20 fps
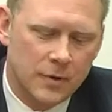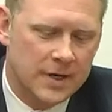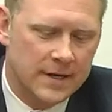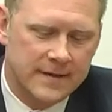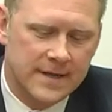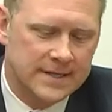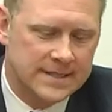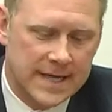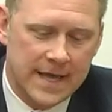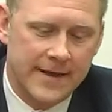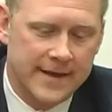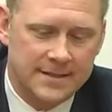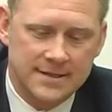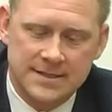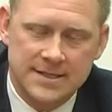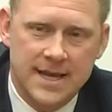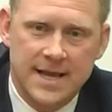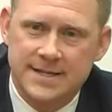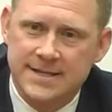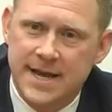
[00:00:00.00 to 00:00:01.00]
of the things I like to
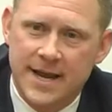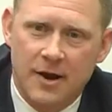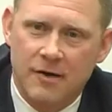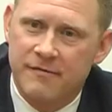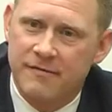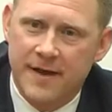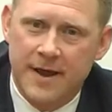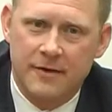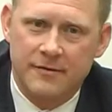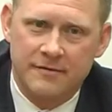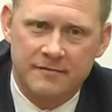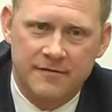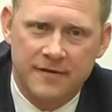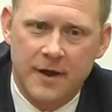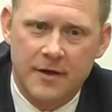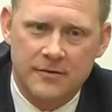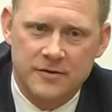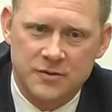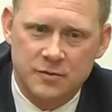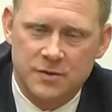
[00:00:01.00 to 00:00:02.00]
say is, hey, our founding
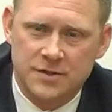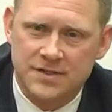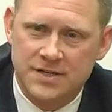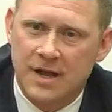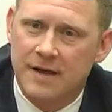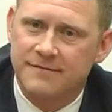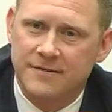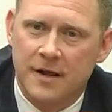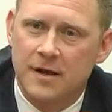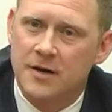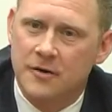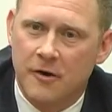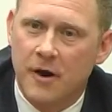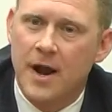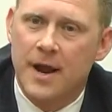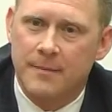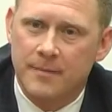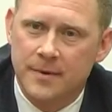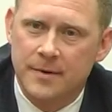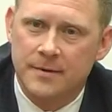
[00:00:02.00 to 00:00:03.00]
fathers weren't soft on
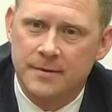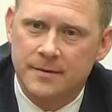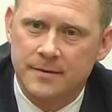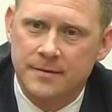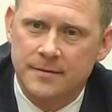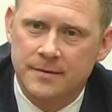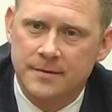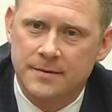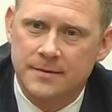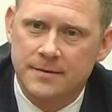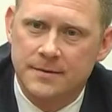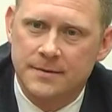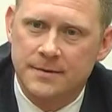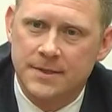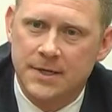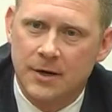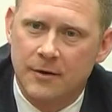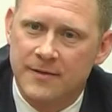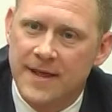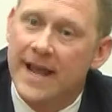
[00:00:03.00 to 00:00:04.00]
crime.
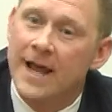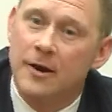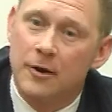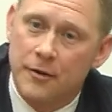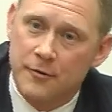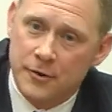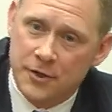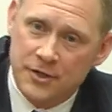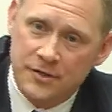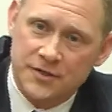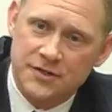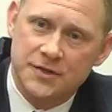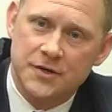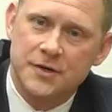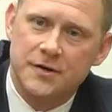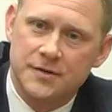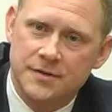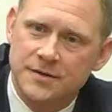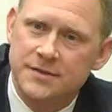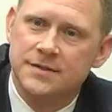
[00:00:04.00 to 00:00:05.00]
You know, they had other
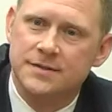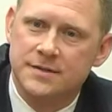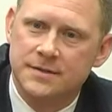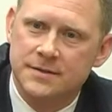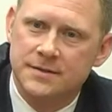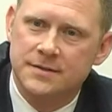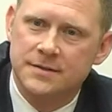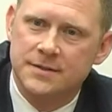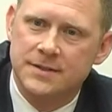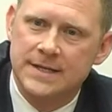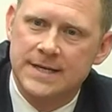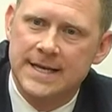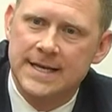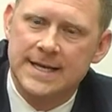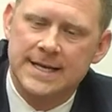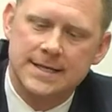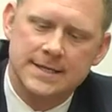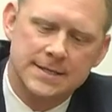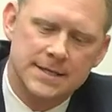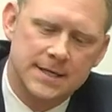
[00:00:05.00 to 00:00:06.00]
concerns.
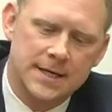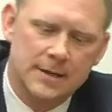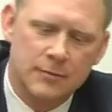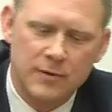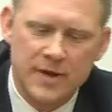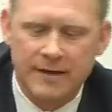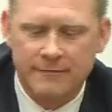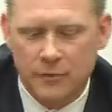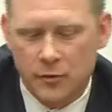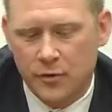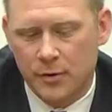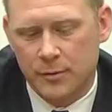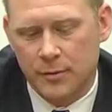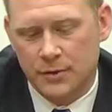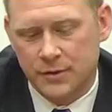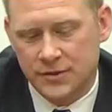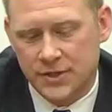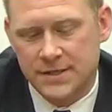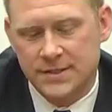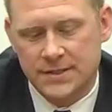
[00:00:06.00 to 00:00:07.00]
And we have a
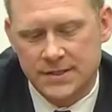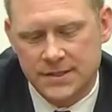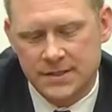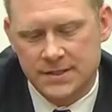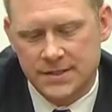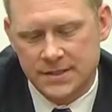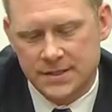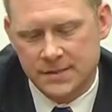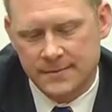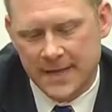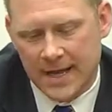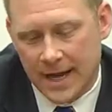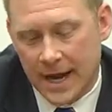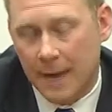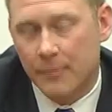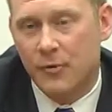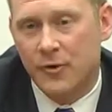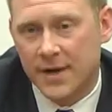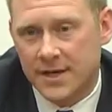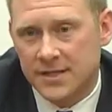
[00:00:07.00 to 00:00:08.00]
criminal justice system that
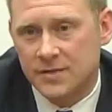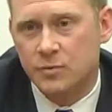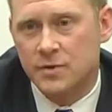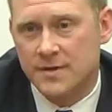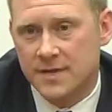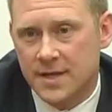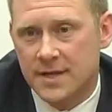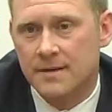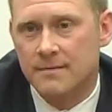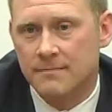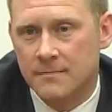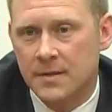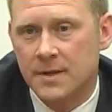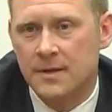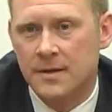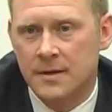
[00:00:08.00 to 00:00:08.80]
operates within